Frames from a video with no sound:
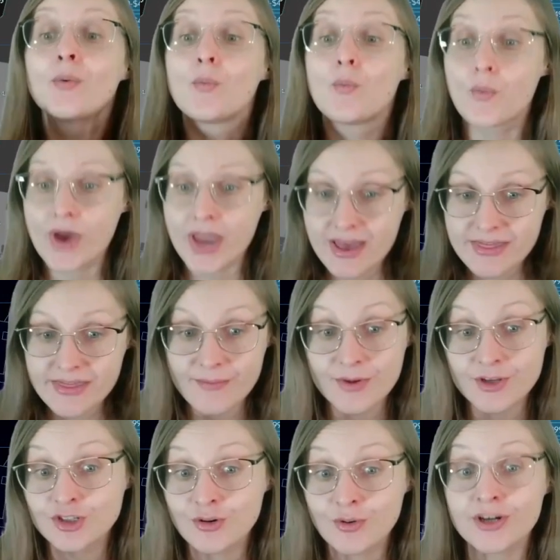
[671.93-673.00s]
where the
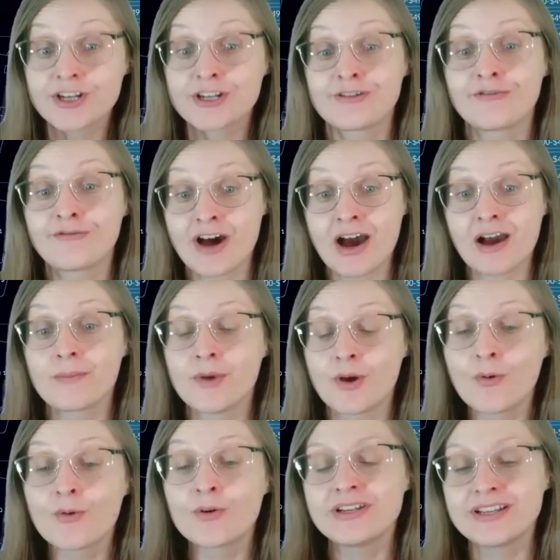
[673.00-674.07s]
majority of Acme
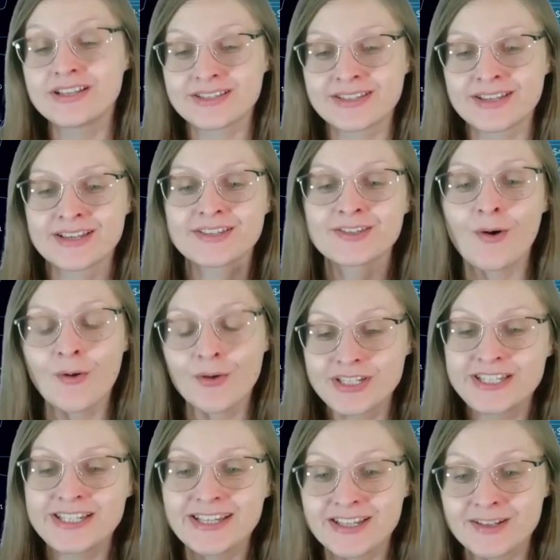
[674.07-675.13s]
audiences or
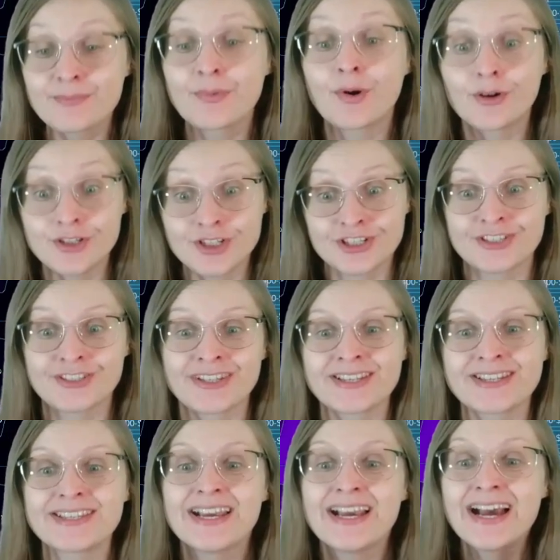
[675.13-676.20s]
ticket
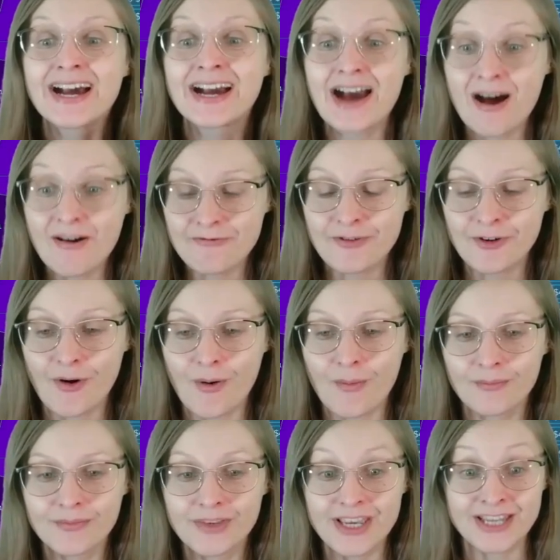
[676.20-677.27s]
purchases come
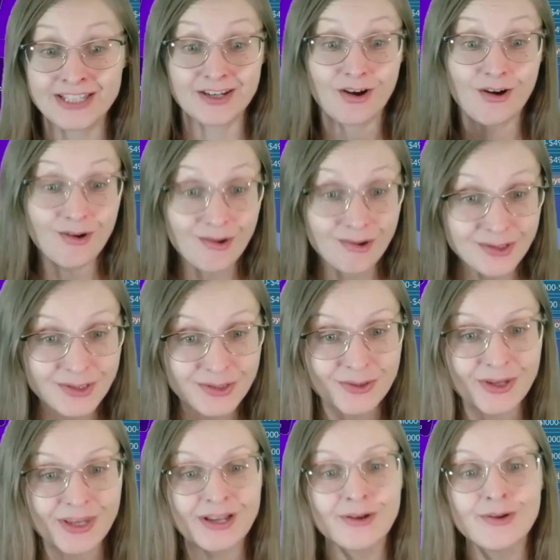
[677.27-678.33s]
from, it
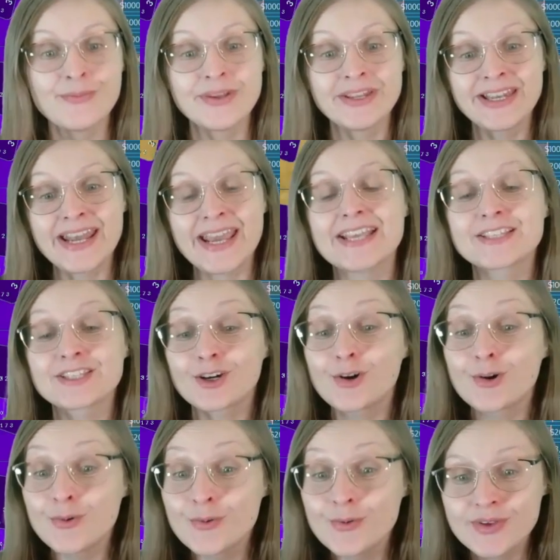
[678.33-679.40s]
also illuminates
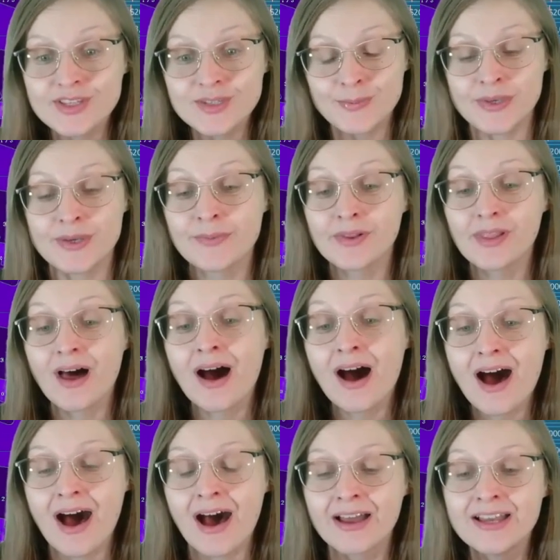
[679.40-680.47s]
who these people
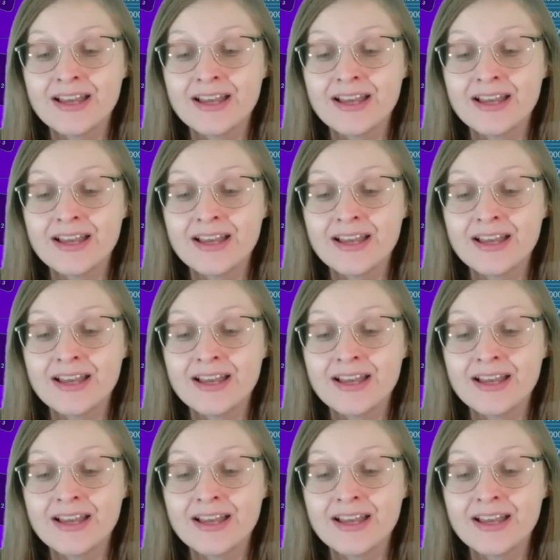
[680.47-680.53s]
are,